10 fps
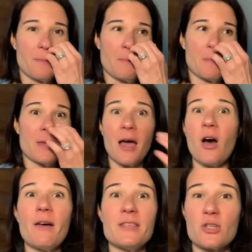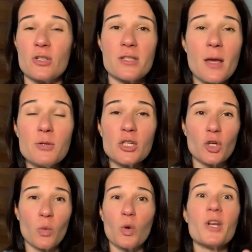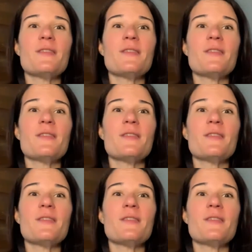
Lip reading: maybe I'll have a certain subject or a word.